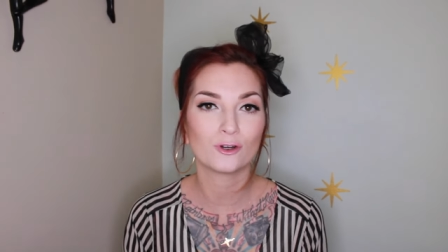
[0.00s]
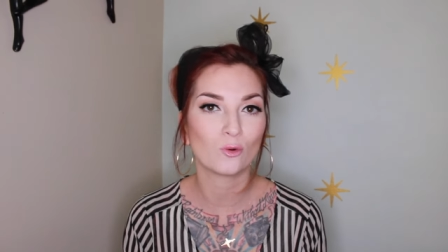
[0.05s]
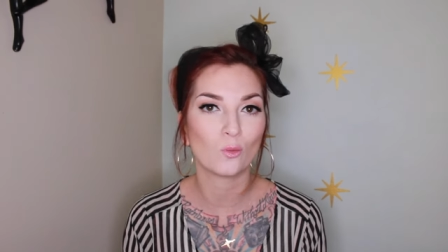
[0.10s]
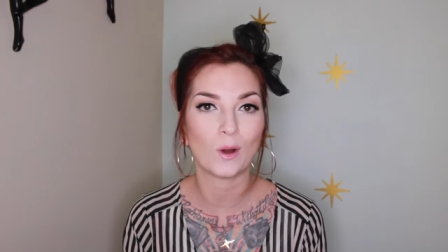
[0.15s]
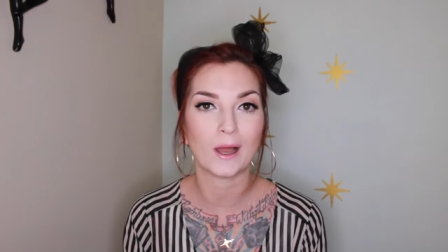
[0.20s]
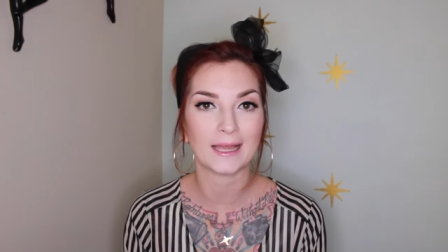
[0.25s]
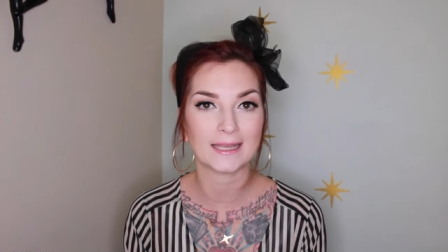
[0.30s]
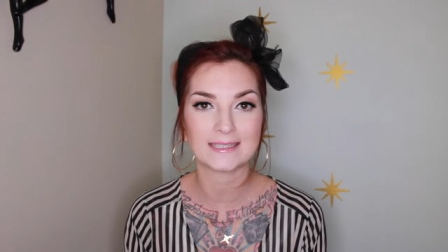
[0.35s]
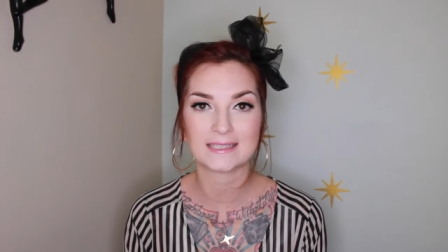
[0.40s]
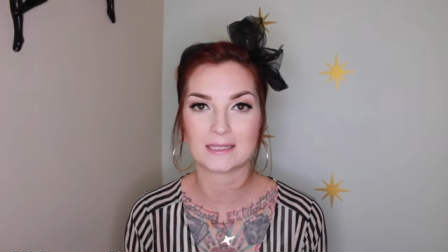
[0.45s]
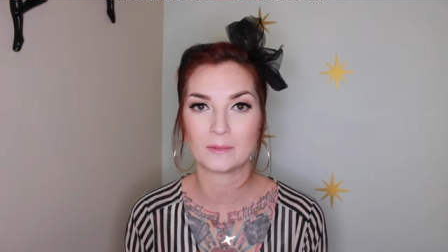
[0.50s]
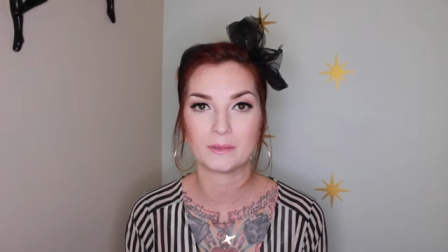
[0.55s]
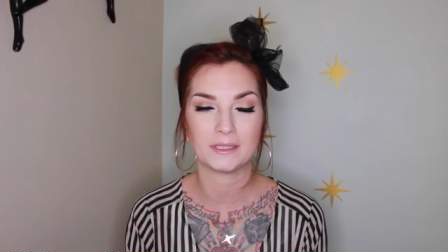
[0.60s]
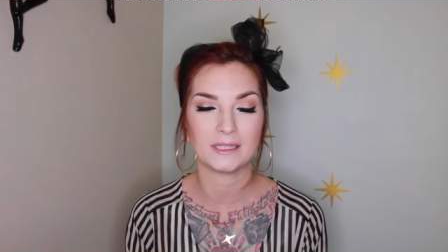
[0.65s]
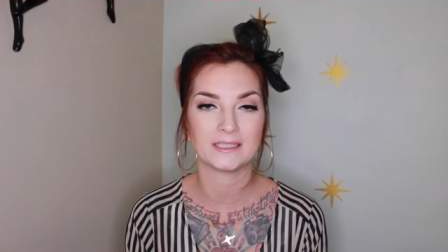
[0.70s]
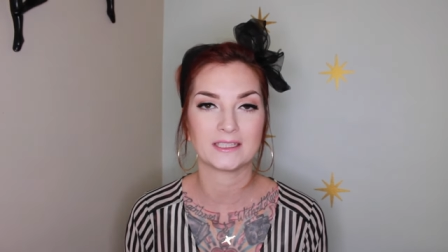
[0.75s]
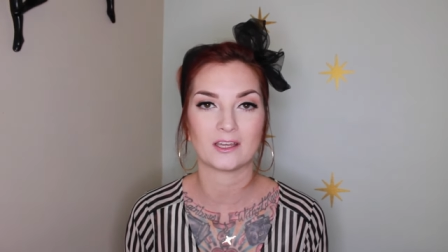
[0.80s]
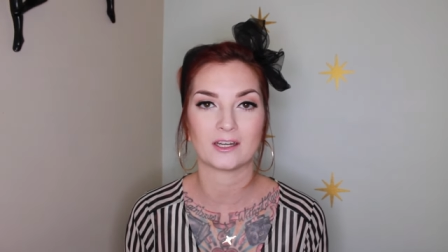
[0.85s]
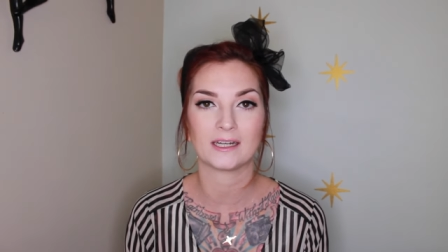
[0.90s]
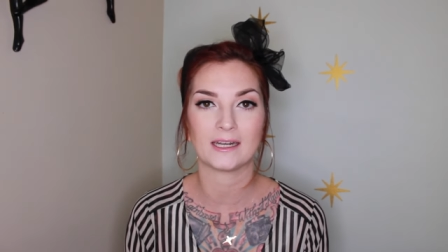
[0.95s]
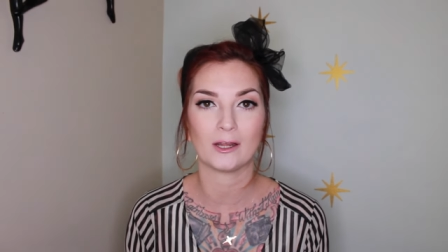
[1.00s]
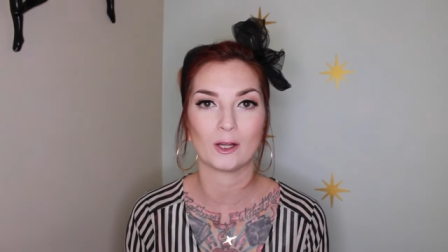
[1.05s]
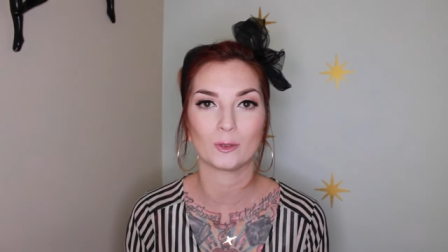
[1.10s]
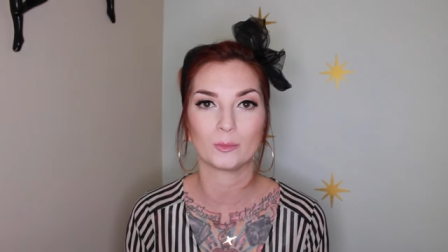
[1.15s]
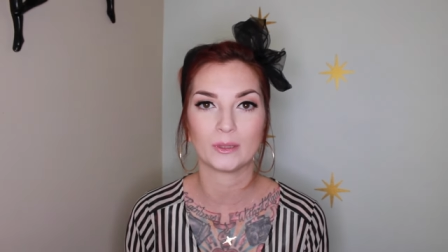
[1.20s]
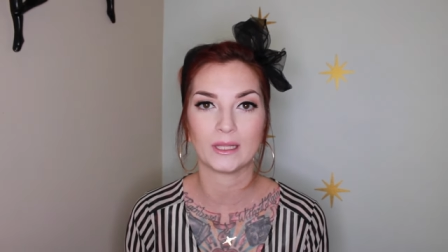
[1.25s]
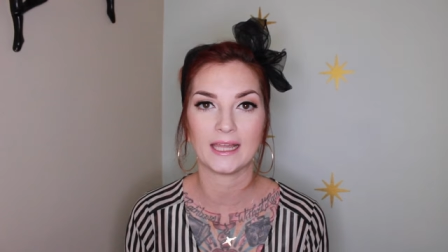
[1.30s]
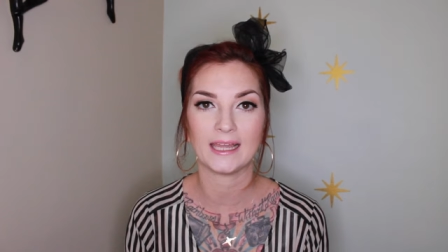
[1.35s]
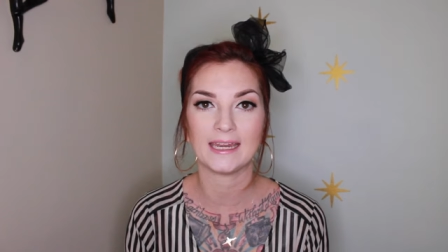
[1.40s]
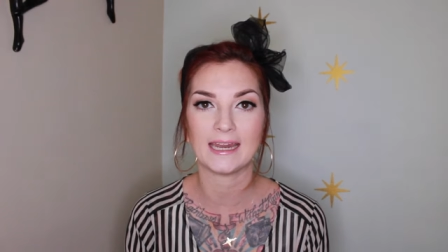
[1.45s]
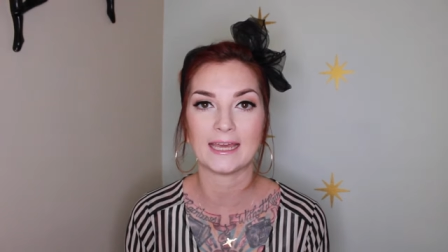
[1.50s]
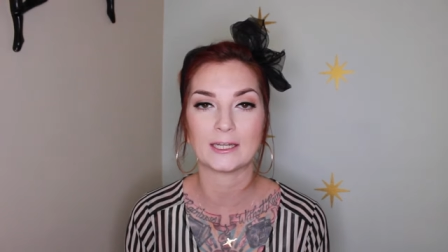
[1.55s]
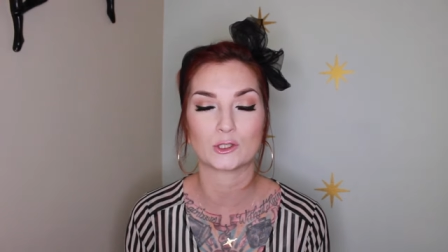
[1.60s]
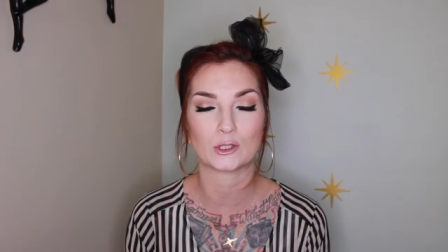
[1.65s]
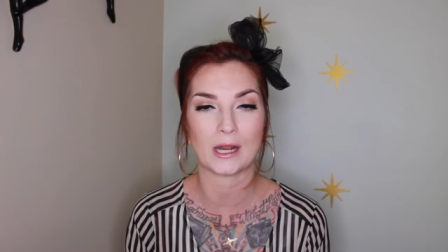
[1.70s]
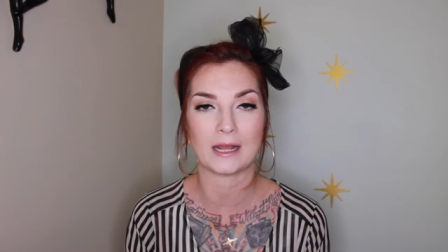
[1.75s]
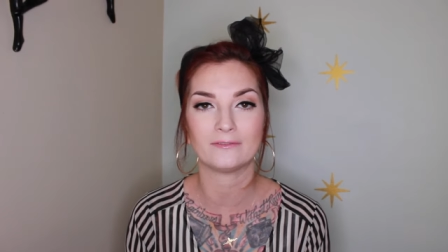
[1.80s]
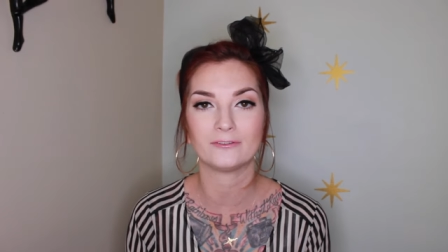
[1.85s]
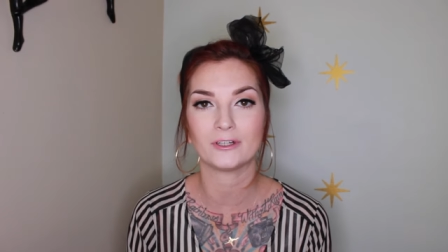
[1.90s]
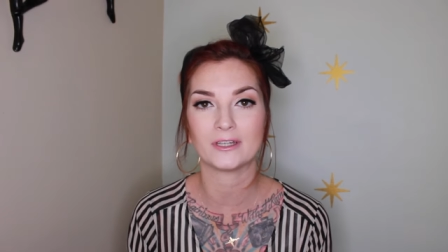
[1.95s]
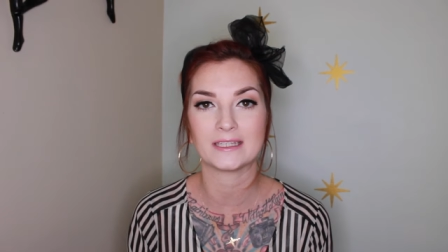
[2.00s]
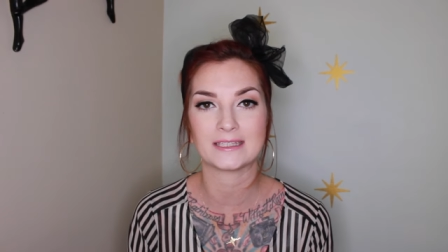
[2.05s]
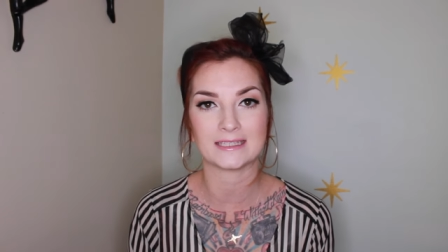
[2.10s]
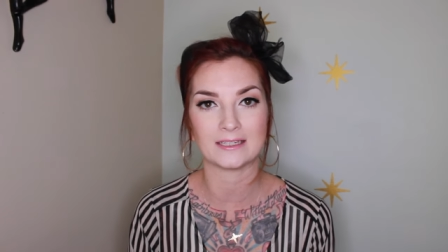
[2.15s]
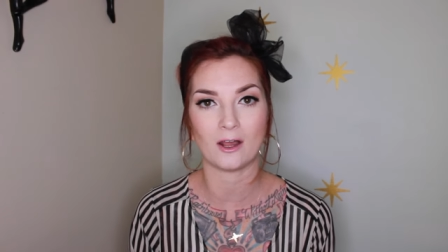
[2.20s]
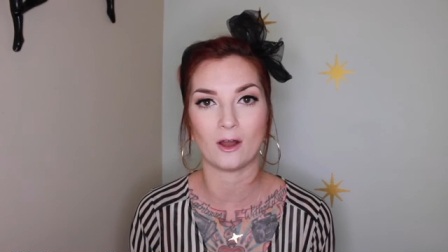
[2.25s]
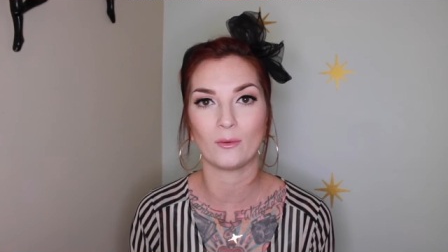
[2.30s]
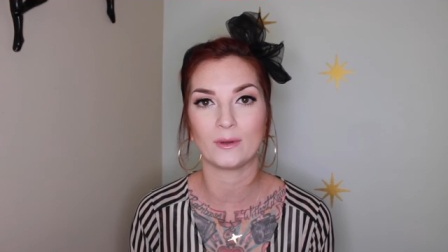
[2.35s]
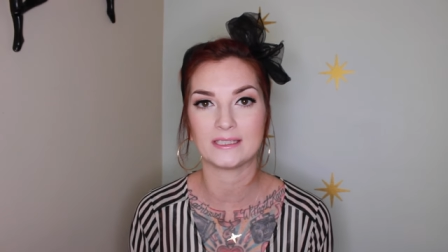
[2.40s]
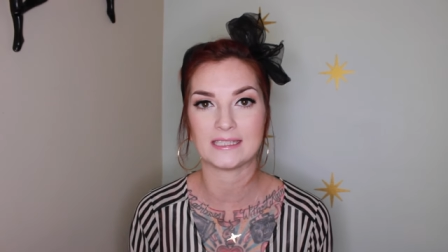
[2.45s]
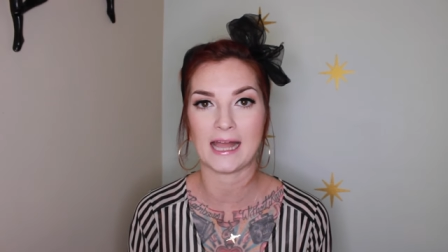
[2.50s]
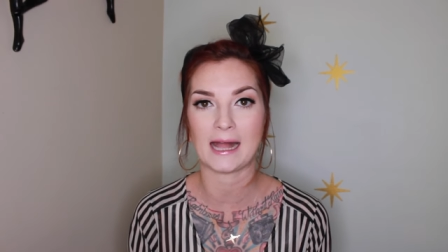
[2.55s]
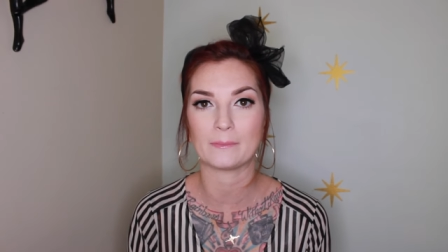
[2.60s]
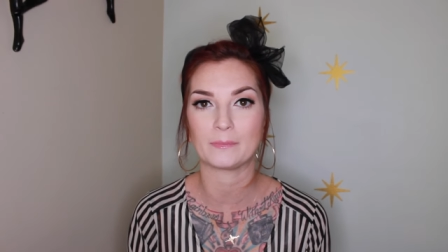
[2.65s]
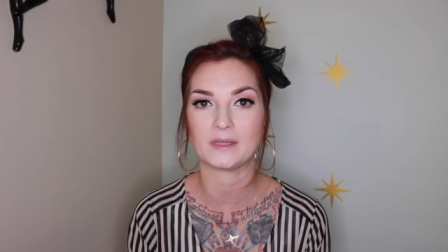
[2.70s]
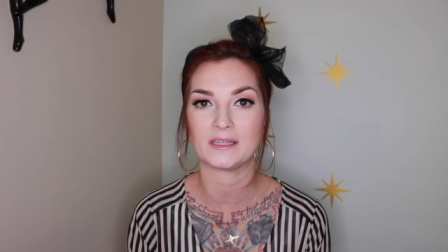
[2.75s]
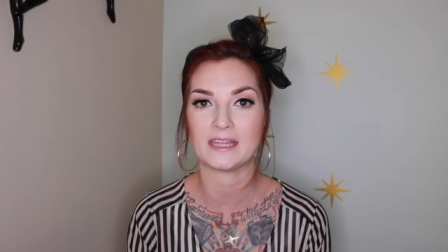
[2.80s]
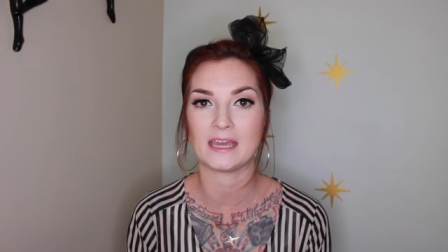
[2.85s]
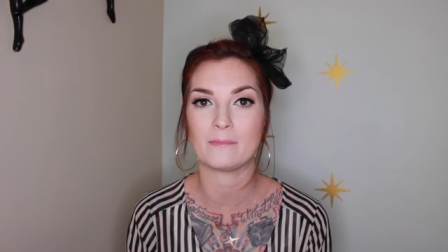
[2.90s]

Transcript: know why somebody is on an airplane and travel isn't always happy.